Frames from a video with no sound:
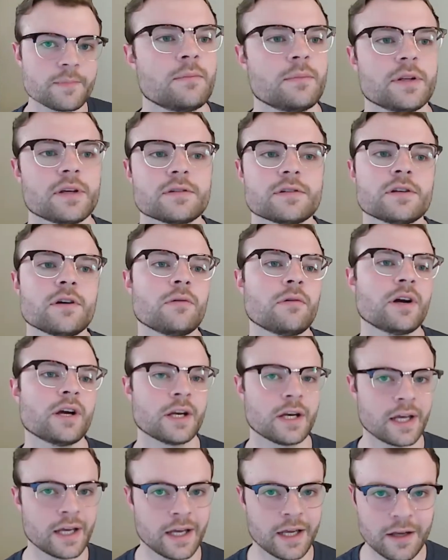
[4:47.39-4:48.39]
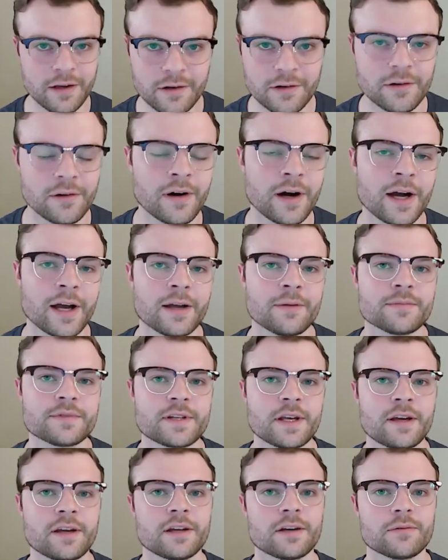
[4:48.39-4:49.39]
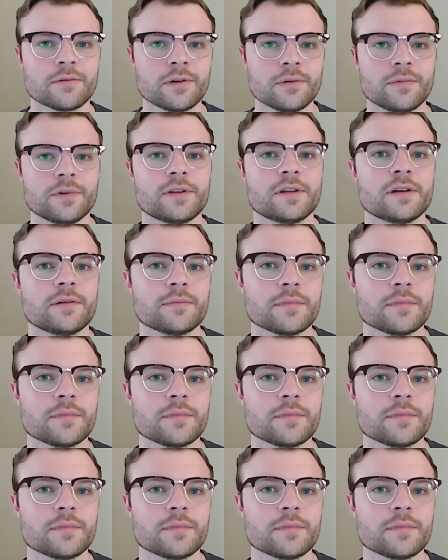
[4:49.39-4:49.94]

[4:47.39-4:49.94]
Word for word: But there's no way in hell I am staying in a room with him.